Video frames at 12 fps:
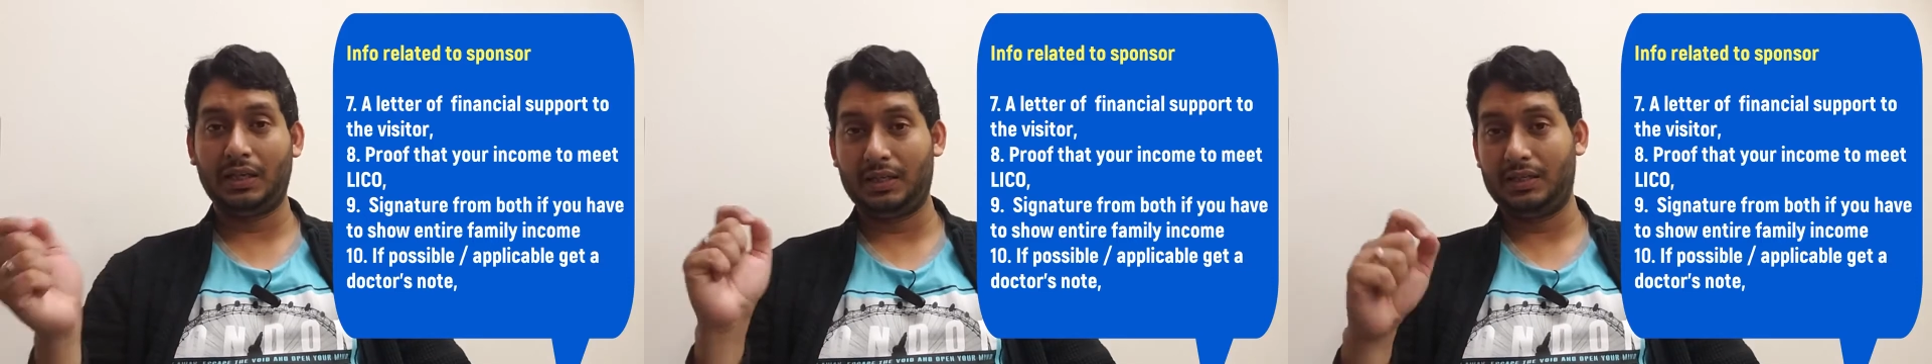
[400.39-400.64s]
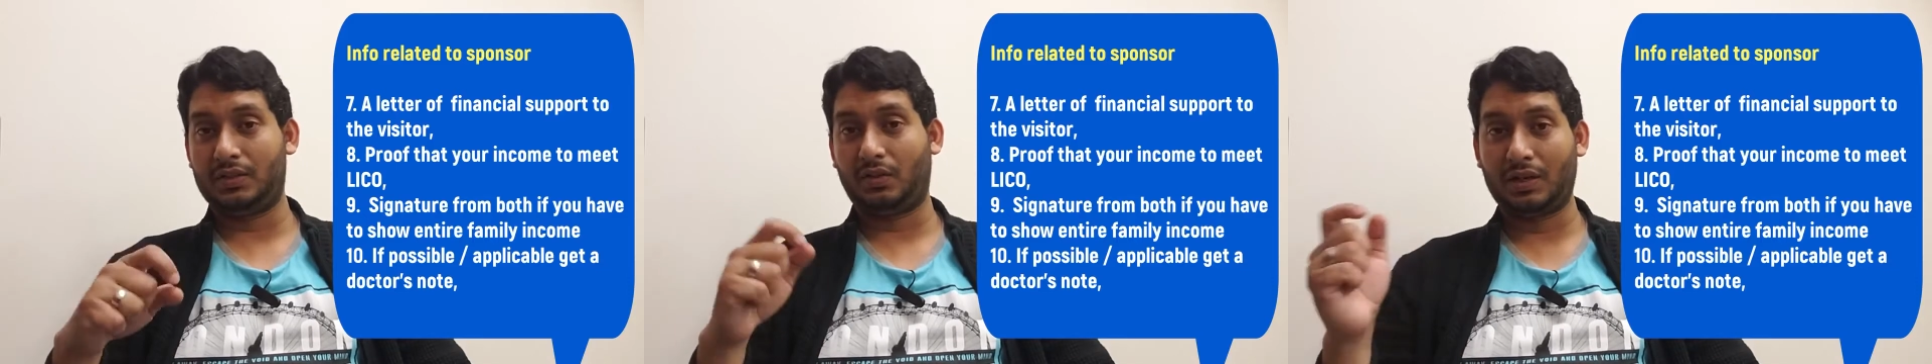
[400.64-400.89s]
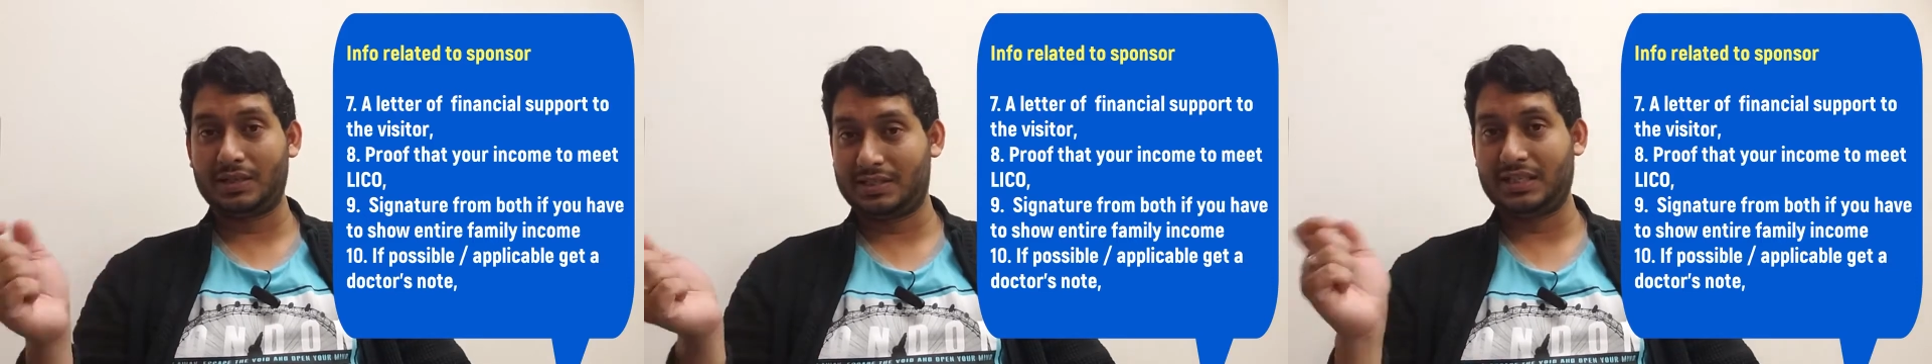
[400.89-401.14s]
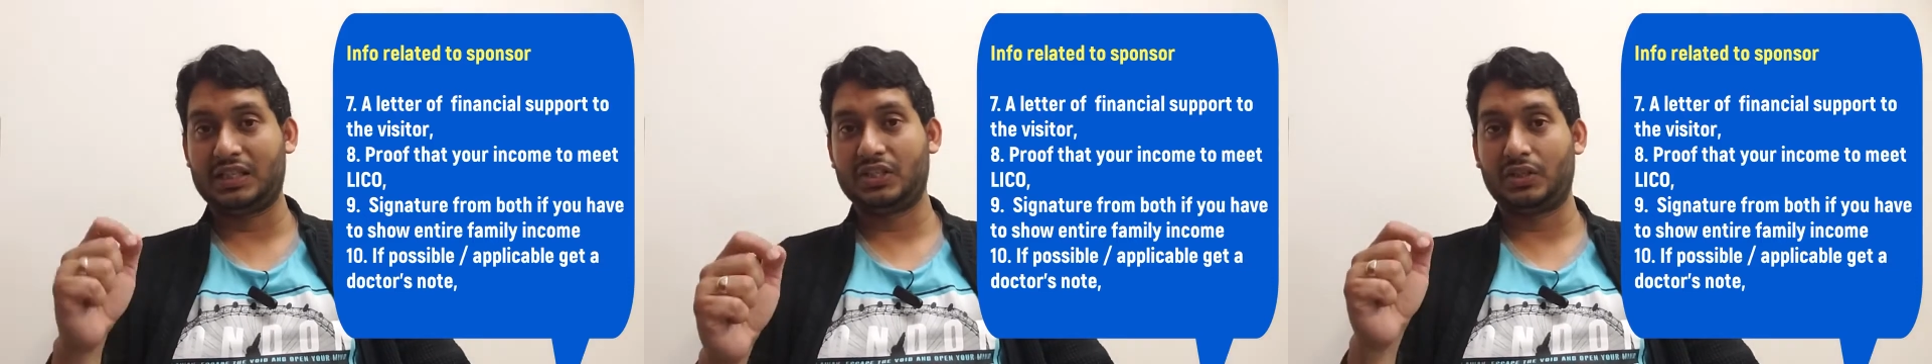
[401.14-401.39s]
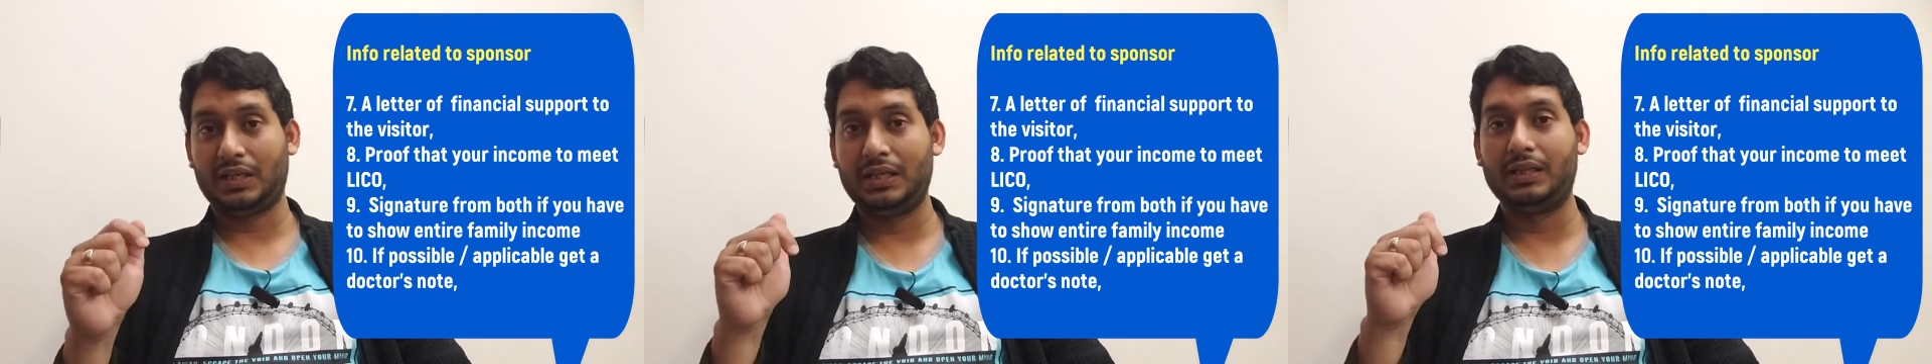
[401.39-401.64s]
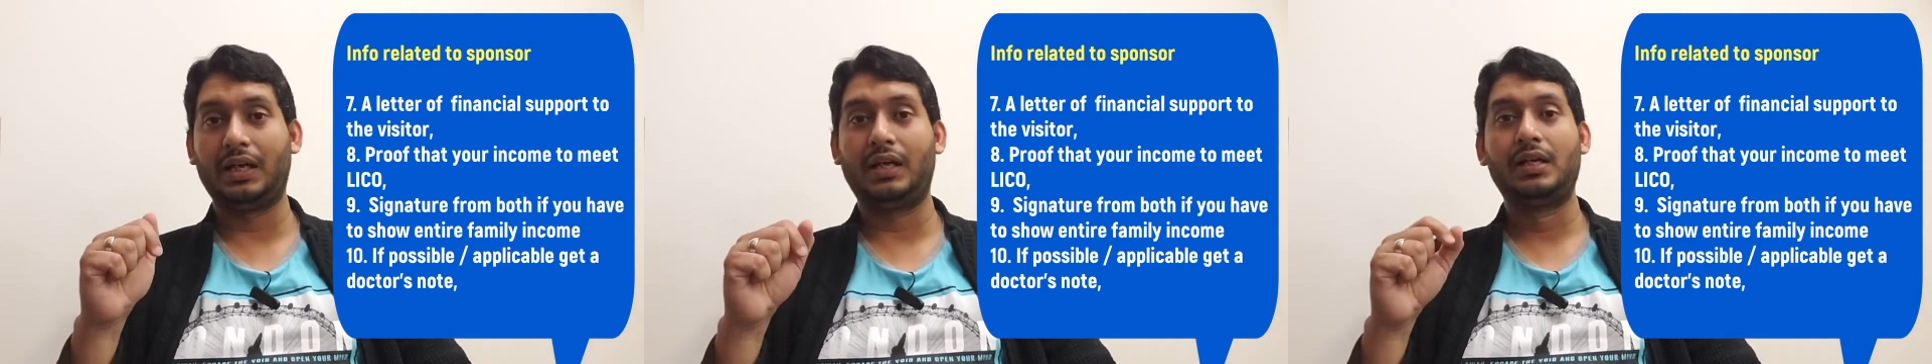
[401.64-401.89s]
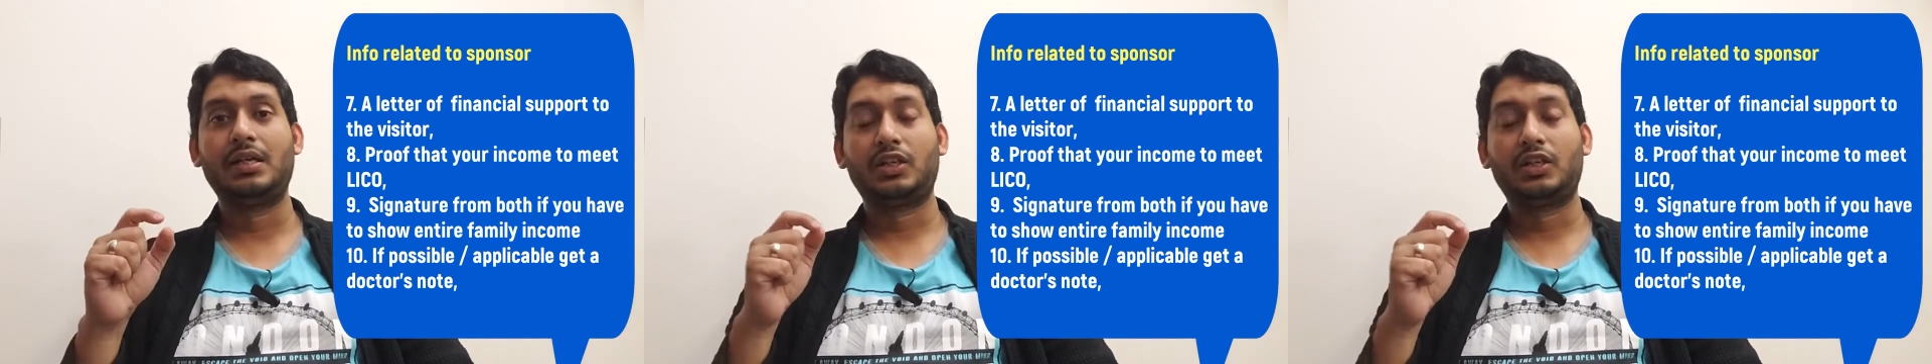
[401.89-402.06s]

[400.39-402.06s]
his or her signature in the